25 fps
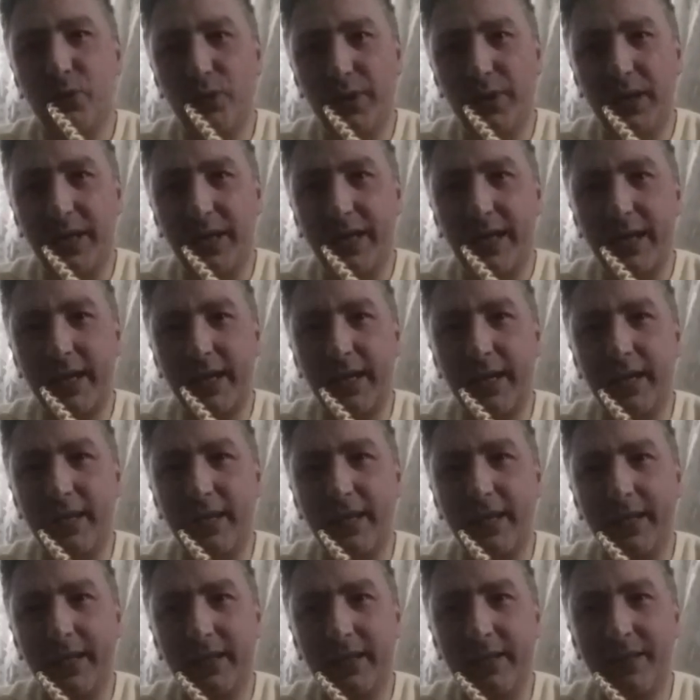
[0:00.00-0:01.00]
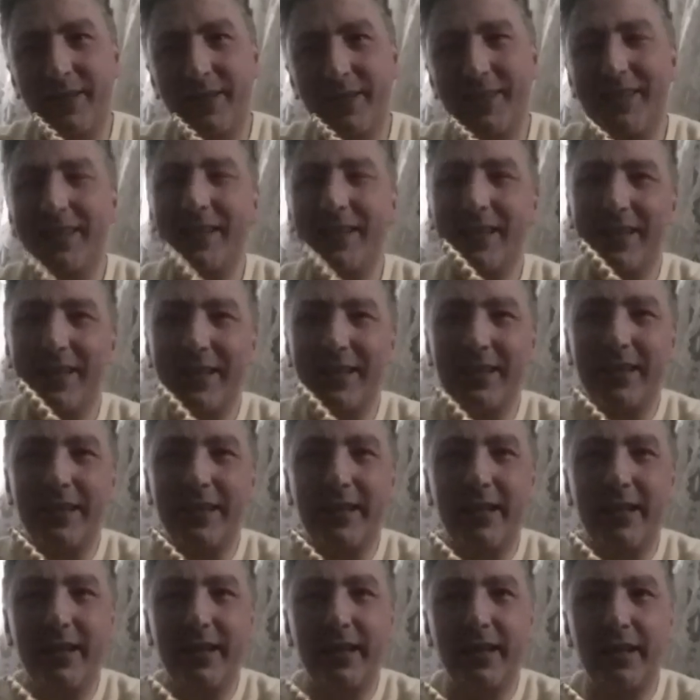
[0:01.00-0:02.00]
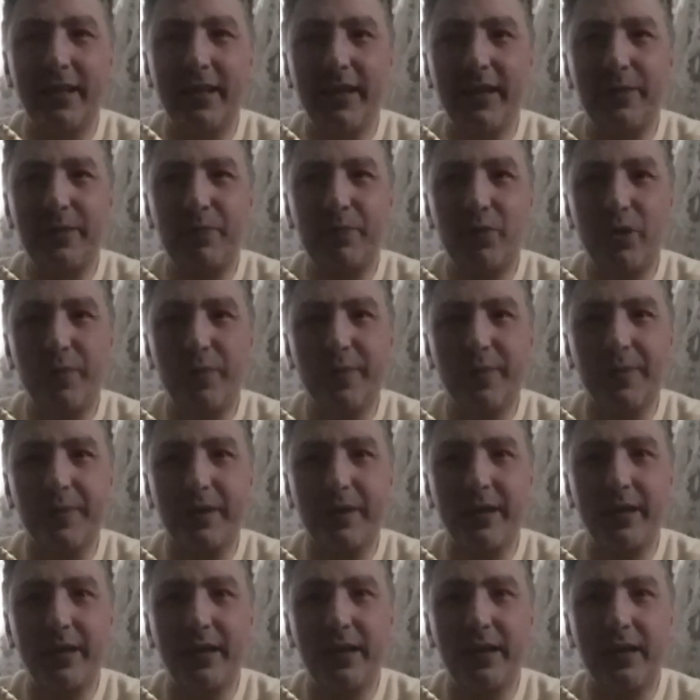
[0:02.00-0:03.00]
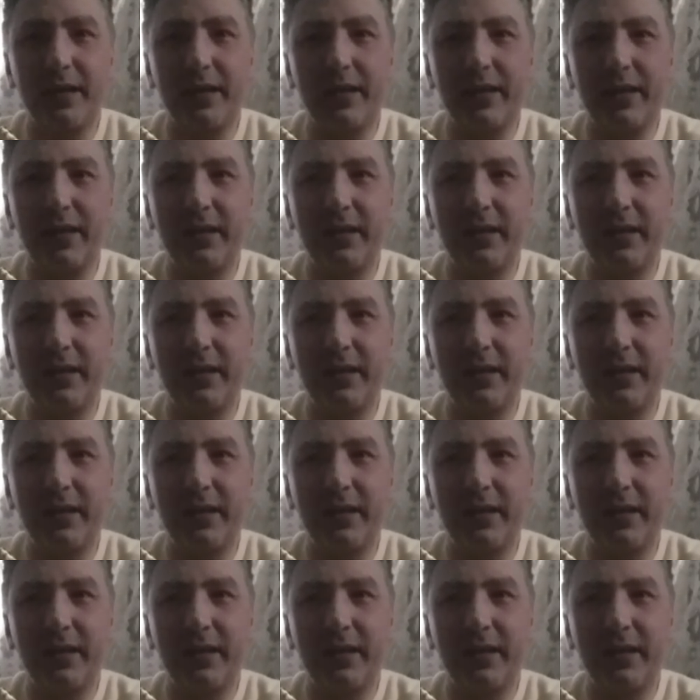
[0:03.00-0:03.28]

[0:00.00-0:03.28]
Would I get it again? Probably.